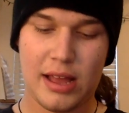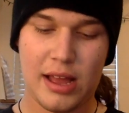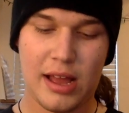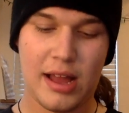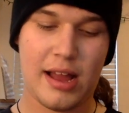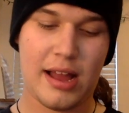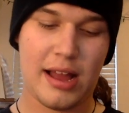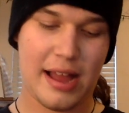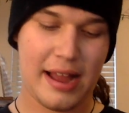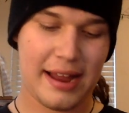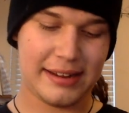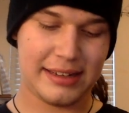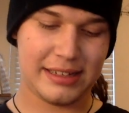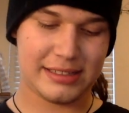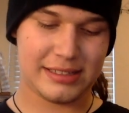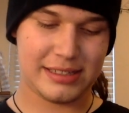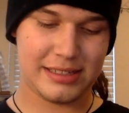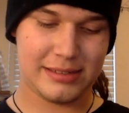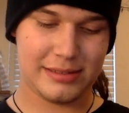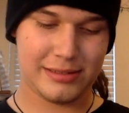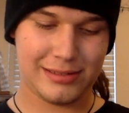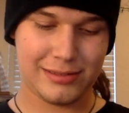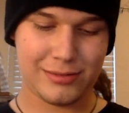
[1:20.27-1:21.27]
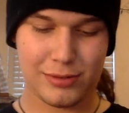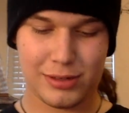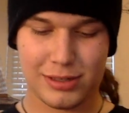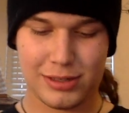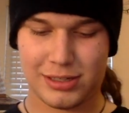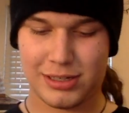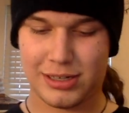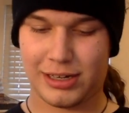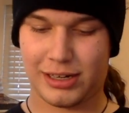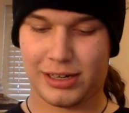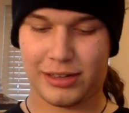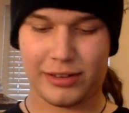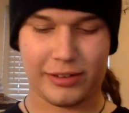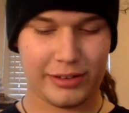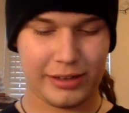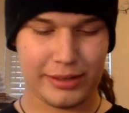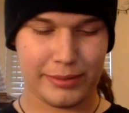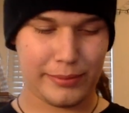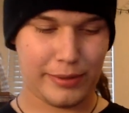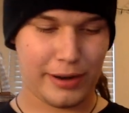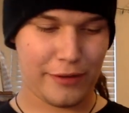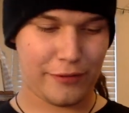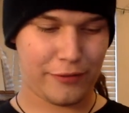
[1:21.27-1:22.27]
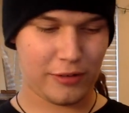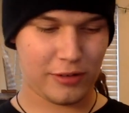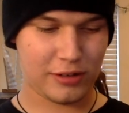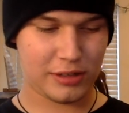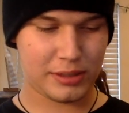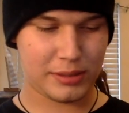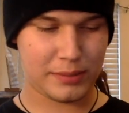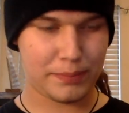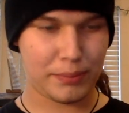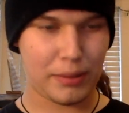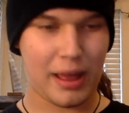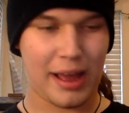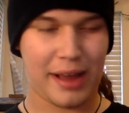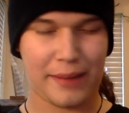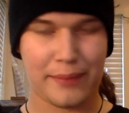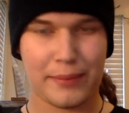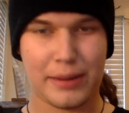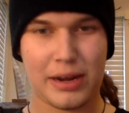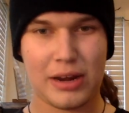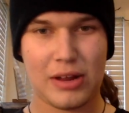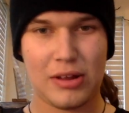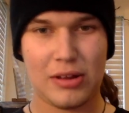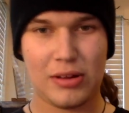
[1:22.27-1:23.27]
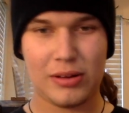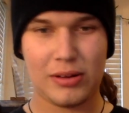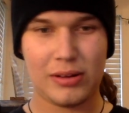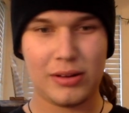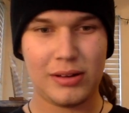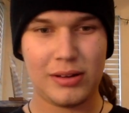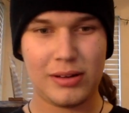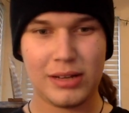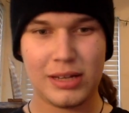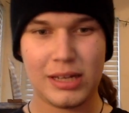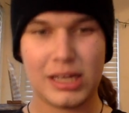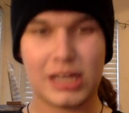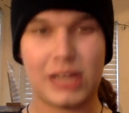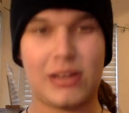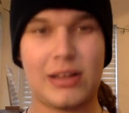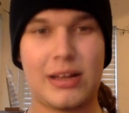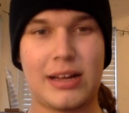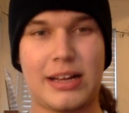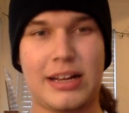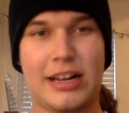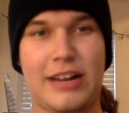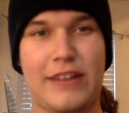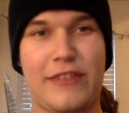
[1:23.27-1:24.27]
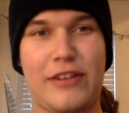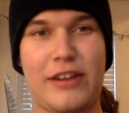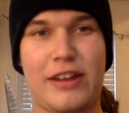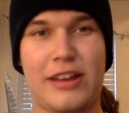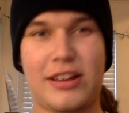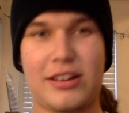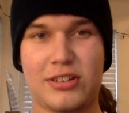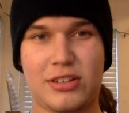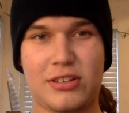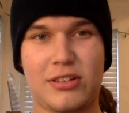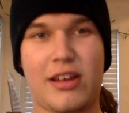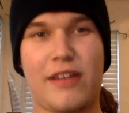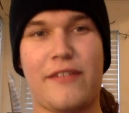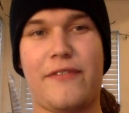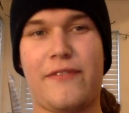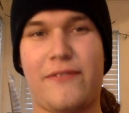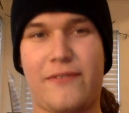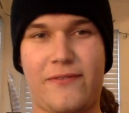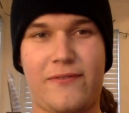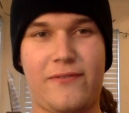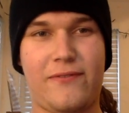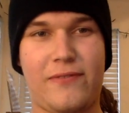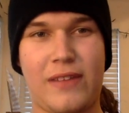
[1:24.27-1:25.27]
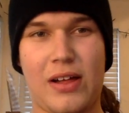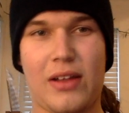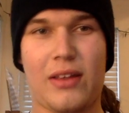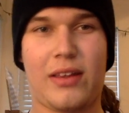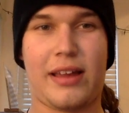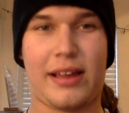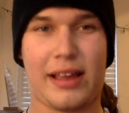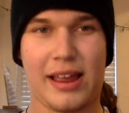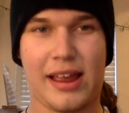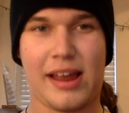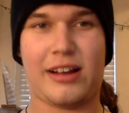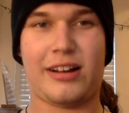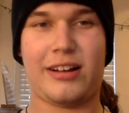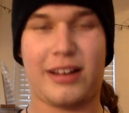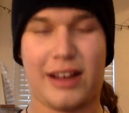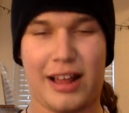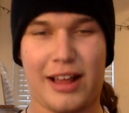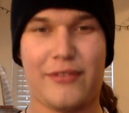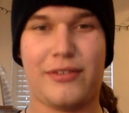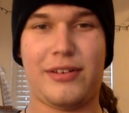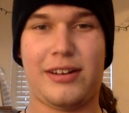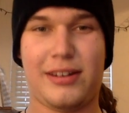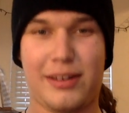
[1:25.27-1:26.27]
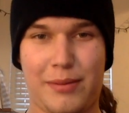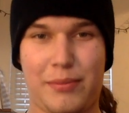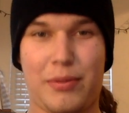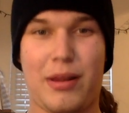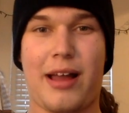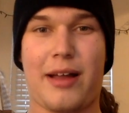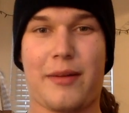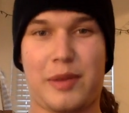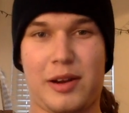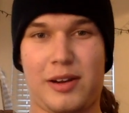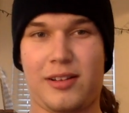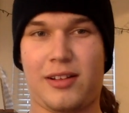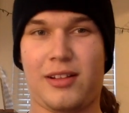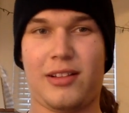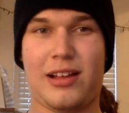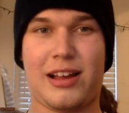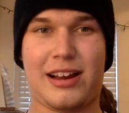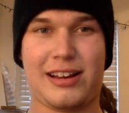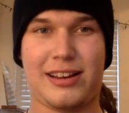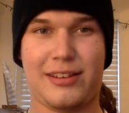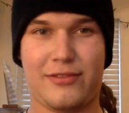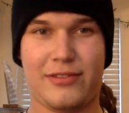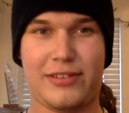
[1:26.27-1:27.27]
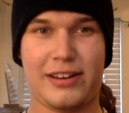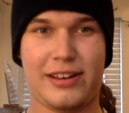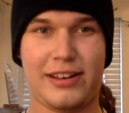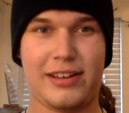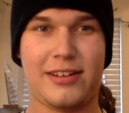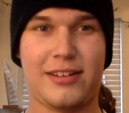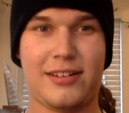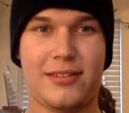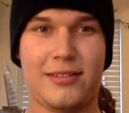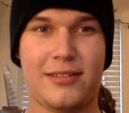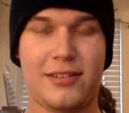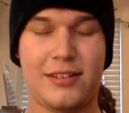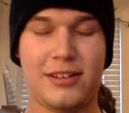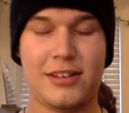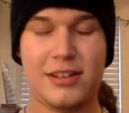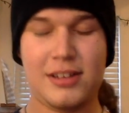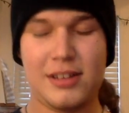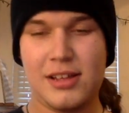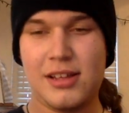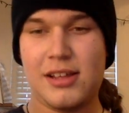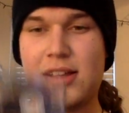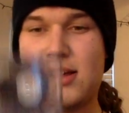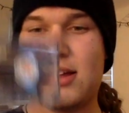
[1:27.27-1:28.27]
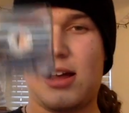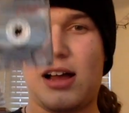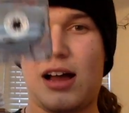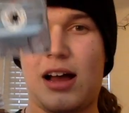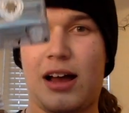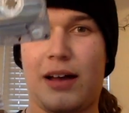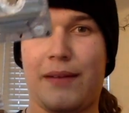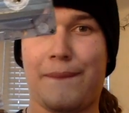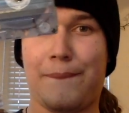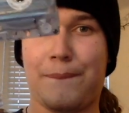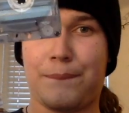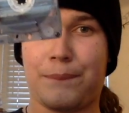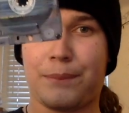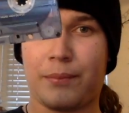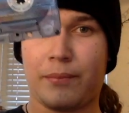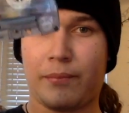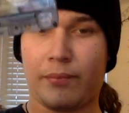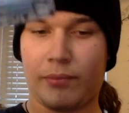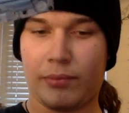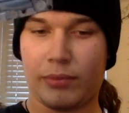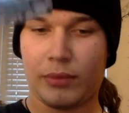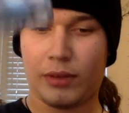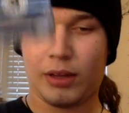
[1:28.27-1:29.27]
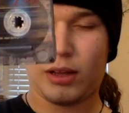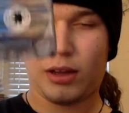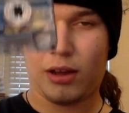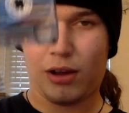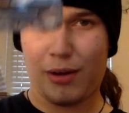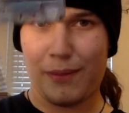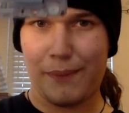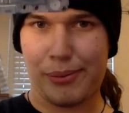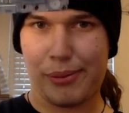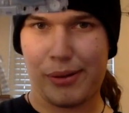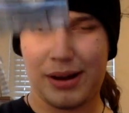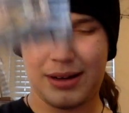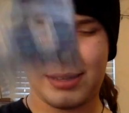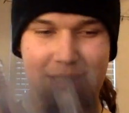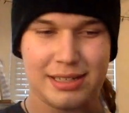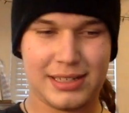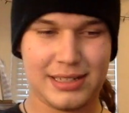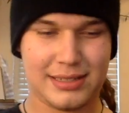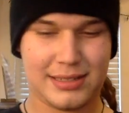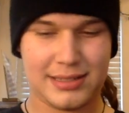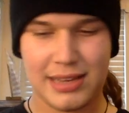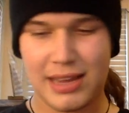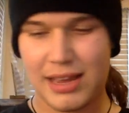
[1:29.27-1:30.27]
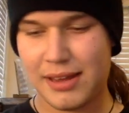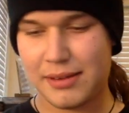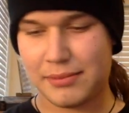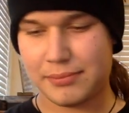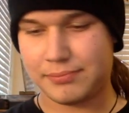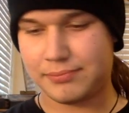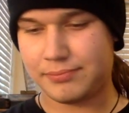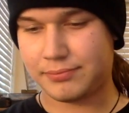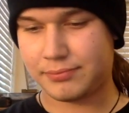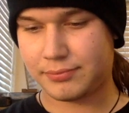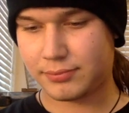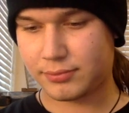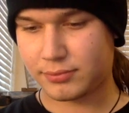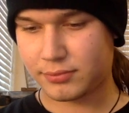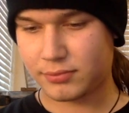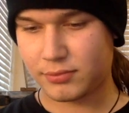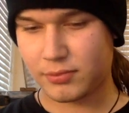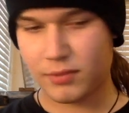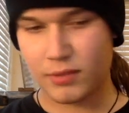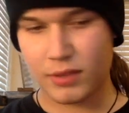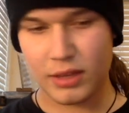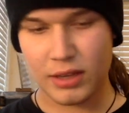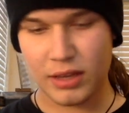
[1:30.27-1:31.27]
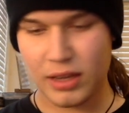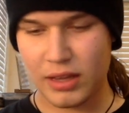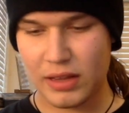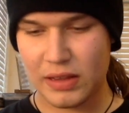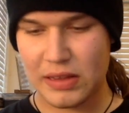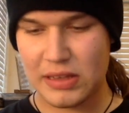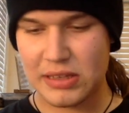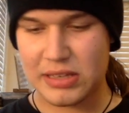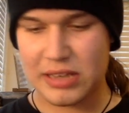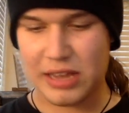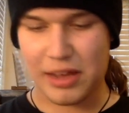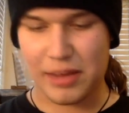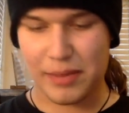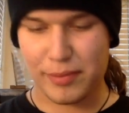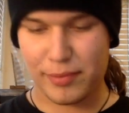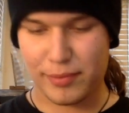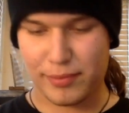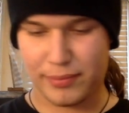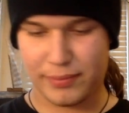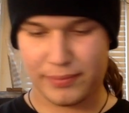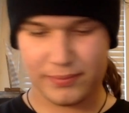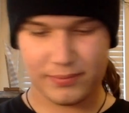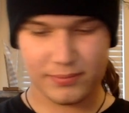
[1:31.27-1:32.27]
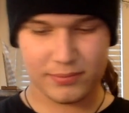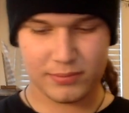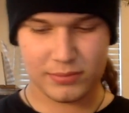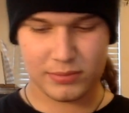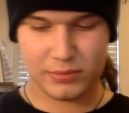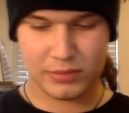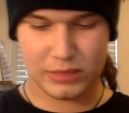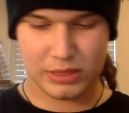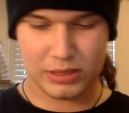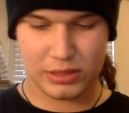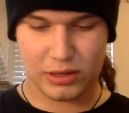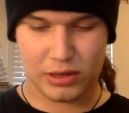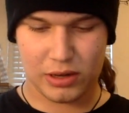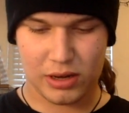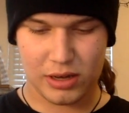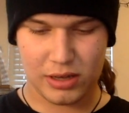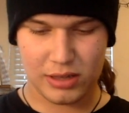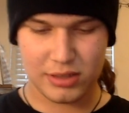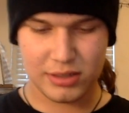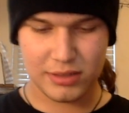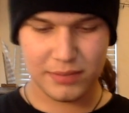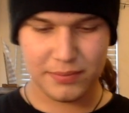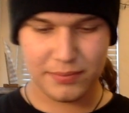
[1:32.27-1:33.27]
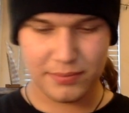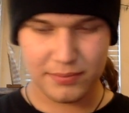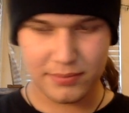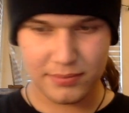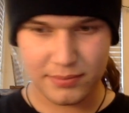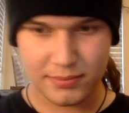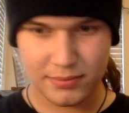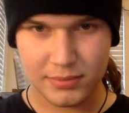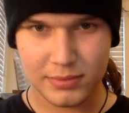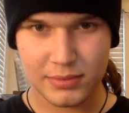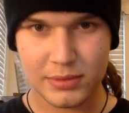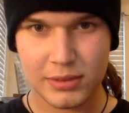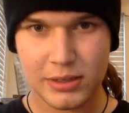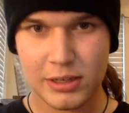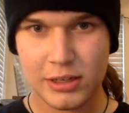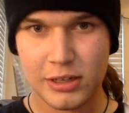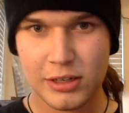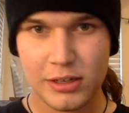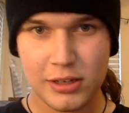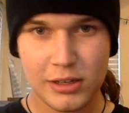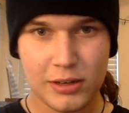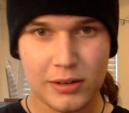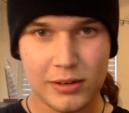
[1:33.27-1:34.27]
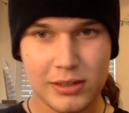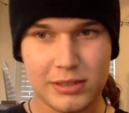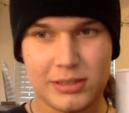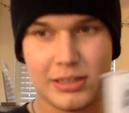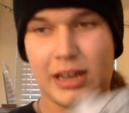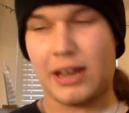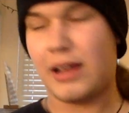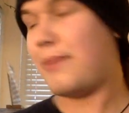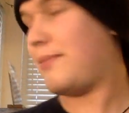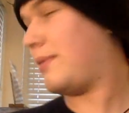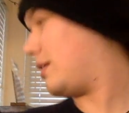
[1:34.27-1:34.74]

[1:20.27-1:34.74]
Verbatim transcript: Uh, I just, it wasn't included in my first black metal collection video, so I felt like I should have it in my black metal collection video. Um, home pressed cassette. This album is awesome. I'm